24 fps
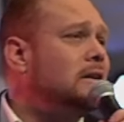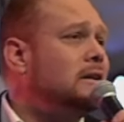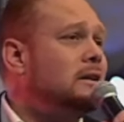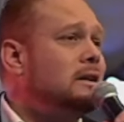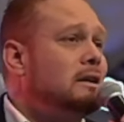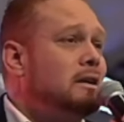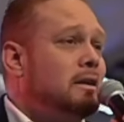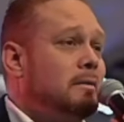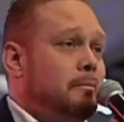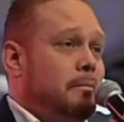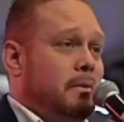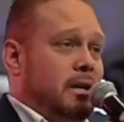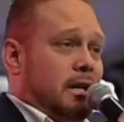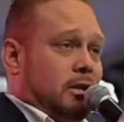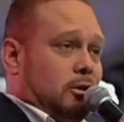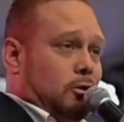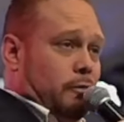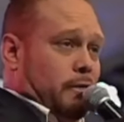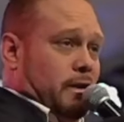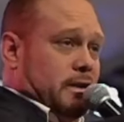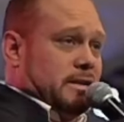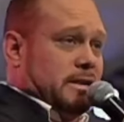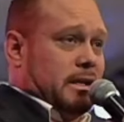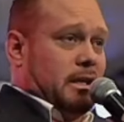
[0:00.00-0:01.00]
Mira a tu
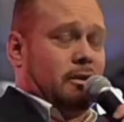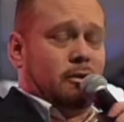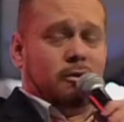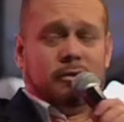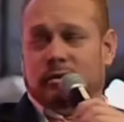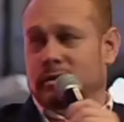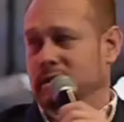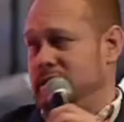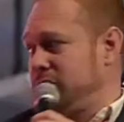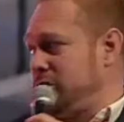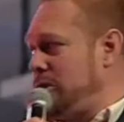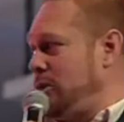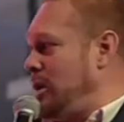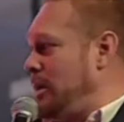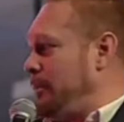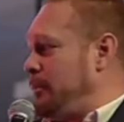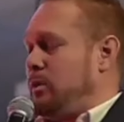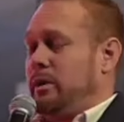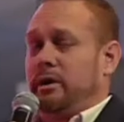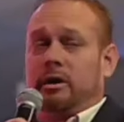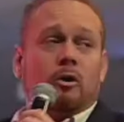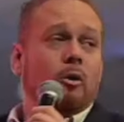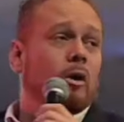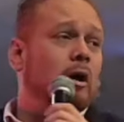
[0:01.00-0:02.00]
vecino. Let's go up one,
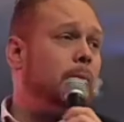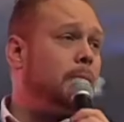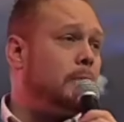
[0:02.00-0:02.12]
go up one.